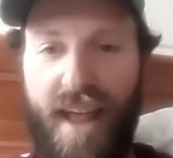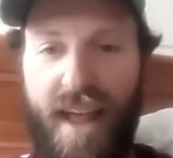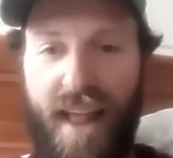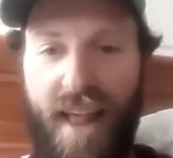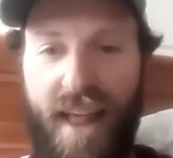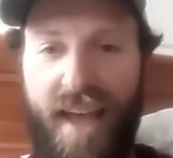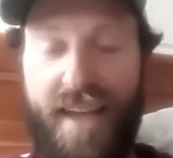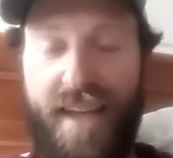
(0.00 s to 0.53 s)

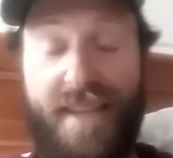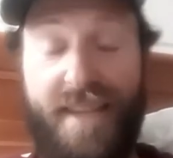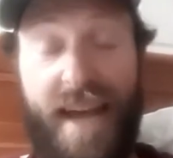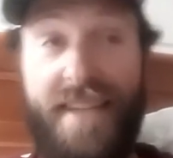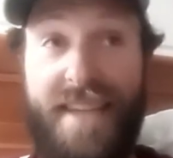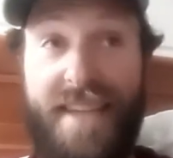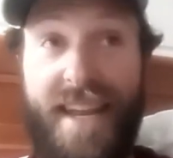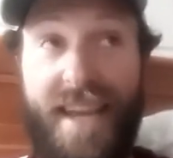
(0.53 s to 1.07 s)
Like, I, I
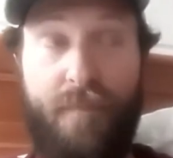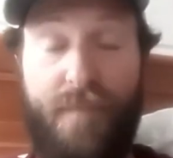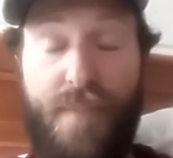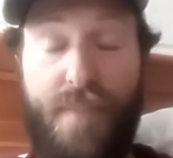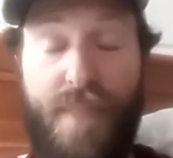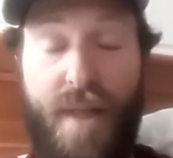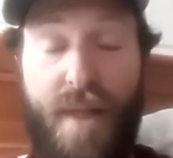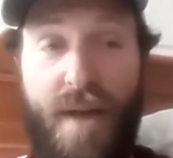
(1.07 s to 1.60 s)
did it.
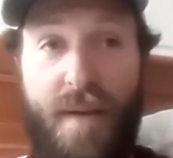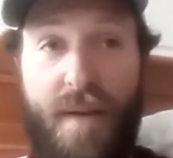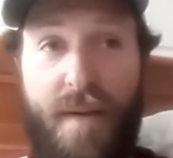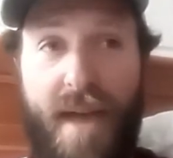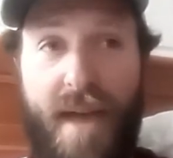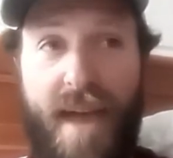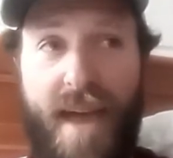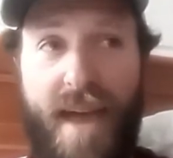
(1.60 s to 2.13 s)

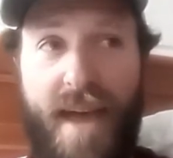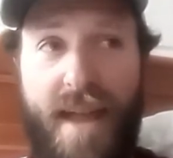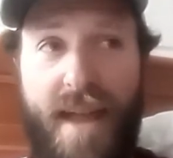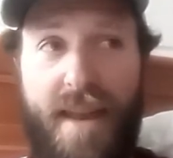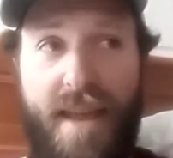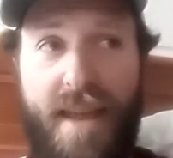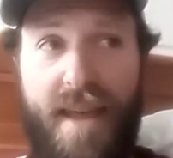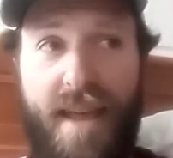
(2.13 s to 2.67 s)

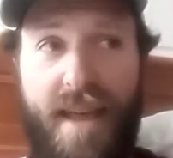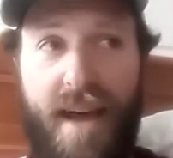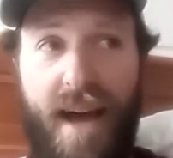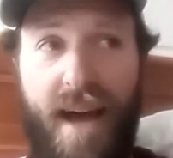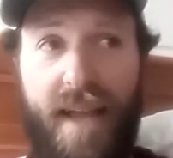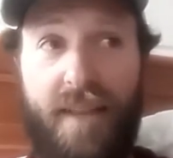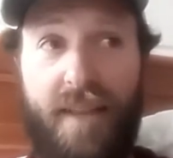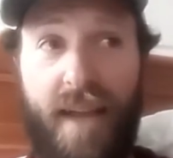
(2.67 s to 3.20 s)
And
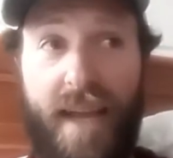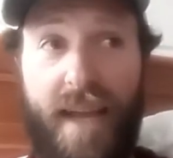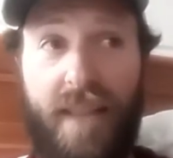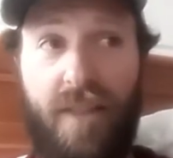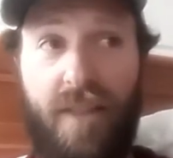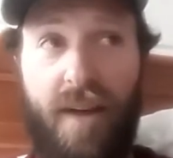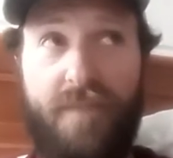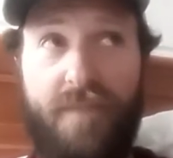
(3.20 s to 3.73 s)
I, like, I
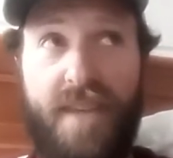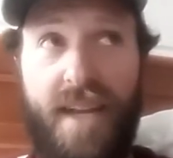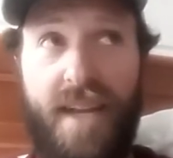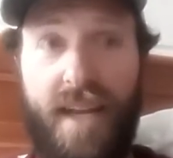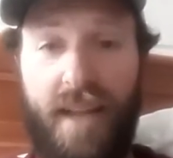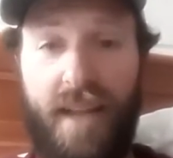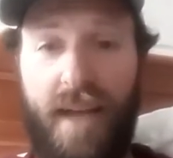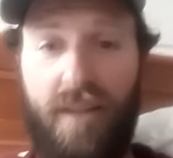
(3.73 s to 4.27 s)
loved
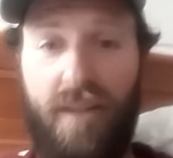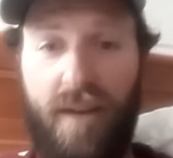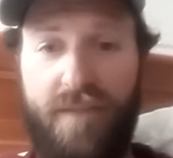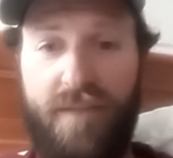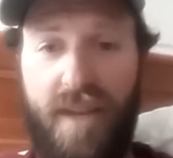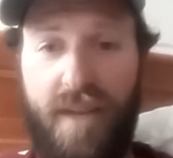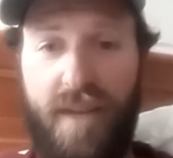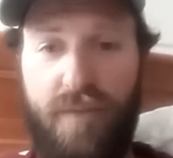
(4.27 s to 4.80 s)
it. I, I
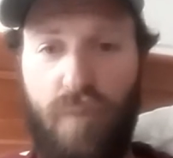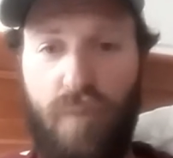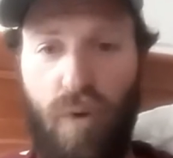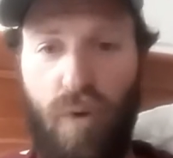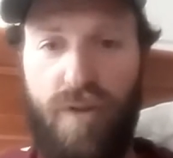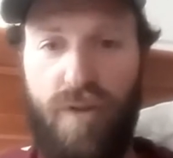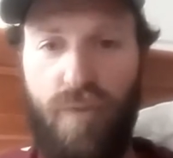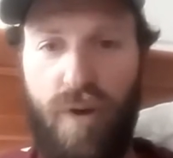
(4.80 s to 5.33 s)
loved it even more
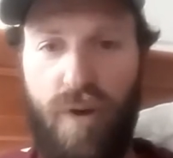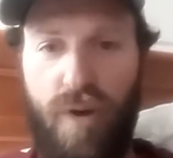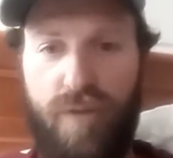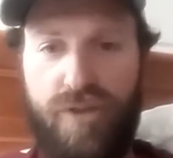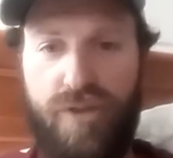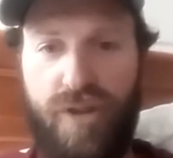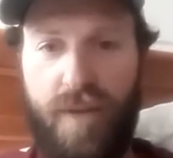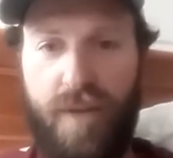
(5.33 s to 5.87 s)
than the road
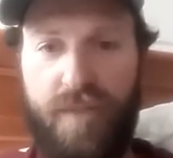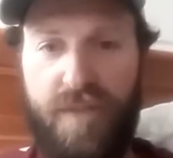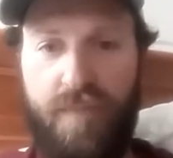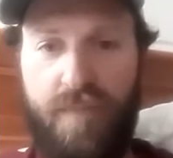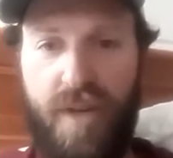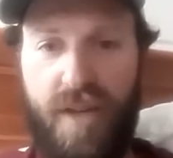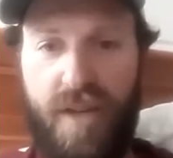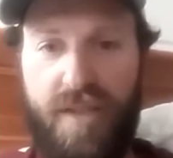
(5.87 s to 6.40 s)
trips,
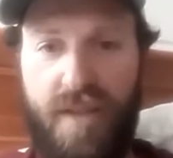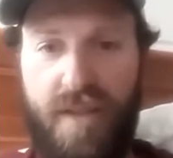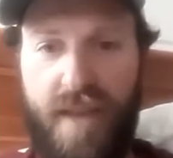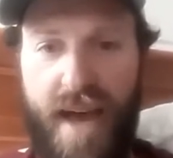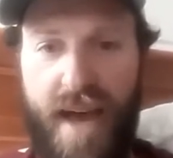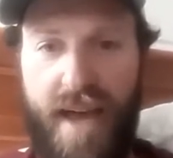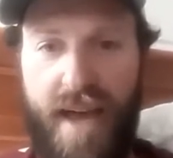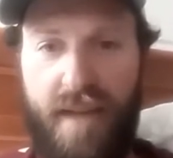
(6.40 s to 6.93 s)
because at
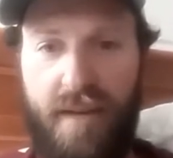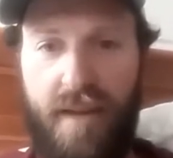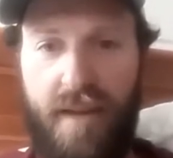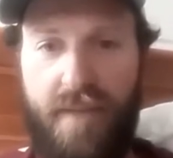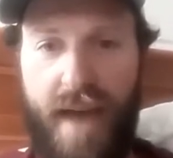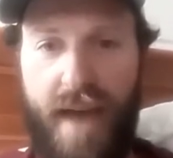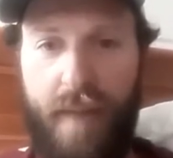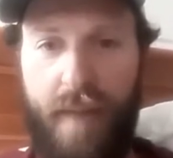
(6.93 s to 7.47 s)
that,
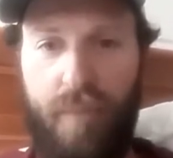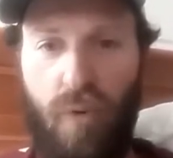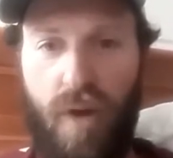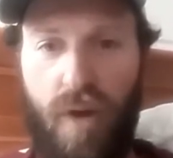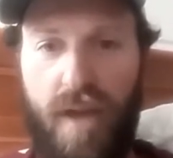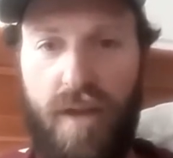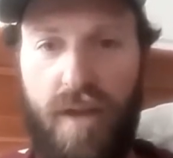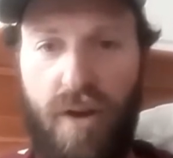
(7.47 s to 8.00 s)
at that
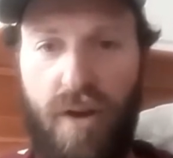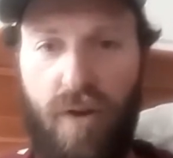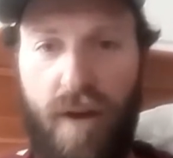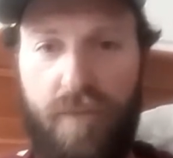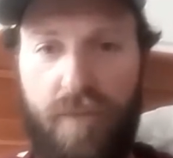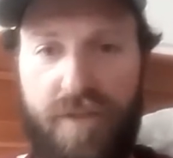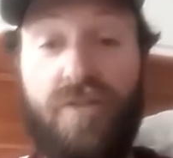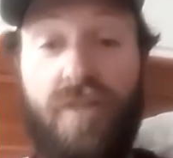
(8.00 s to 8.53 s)
point, you know, I
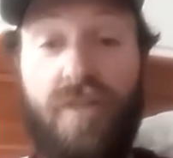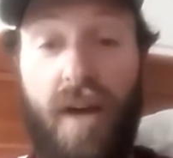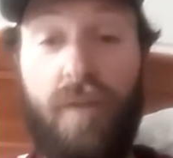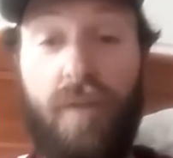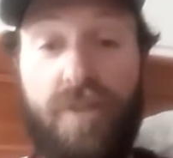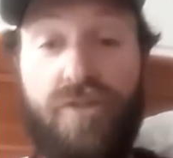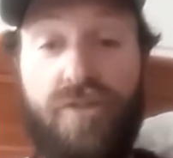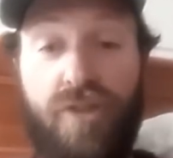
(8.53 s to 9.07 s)
was, I
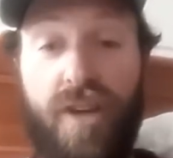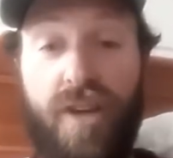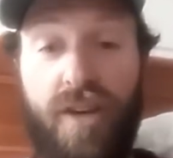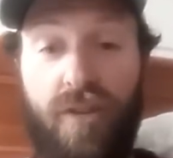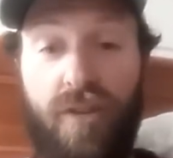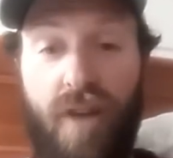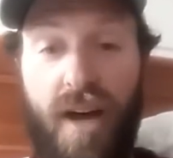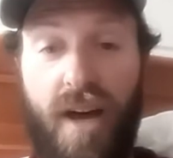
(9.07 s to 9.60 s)
was drinking
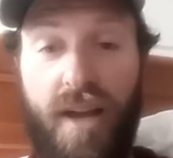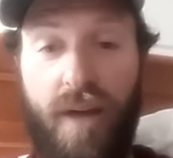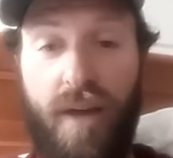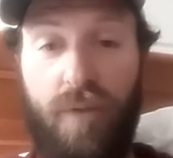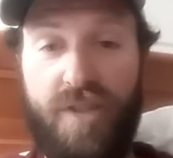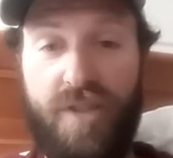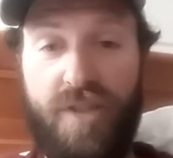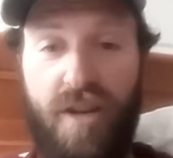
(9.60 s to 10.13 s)
a lot and I
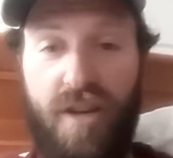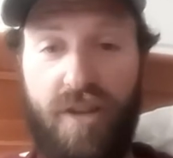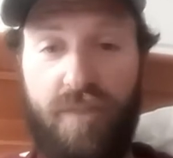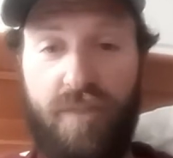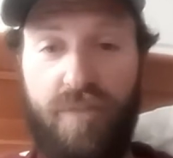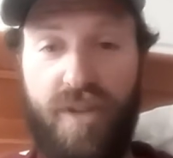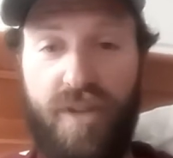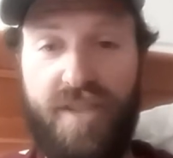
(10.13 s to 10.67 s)
wasn't in a
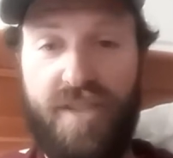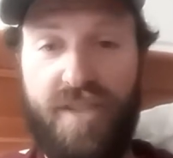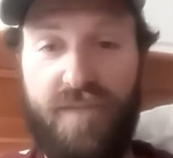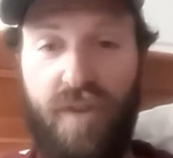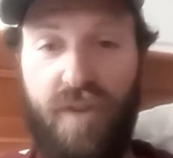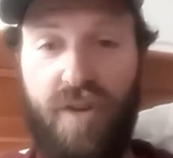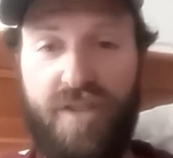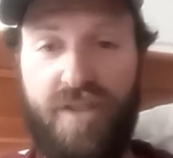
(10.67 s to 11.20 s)
good place as
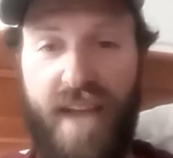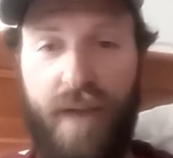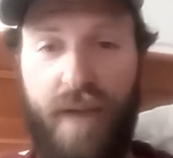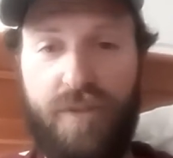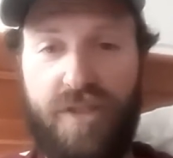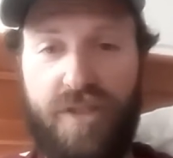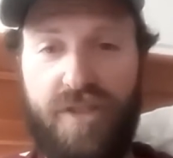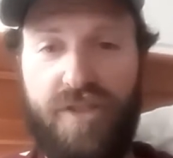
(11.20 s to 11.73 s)
far as that
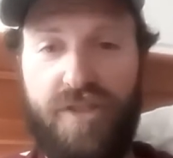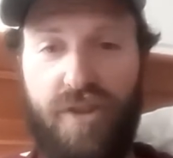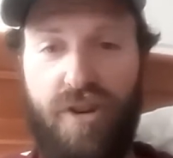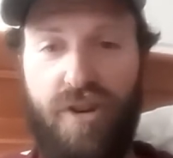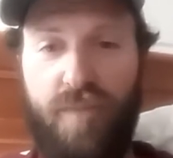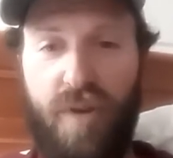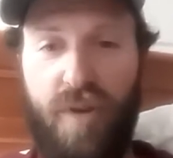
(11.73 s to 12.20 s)
was concerned.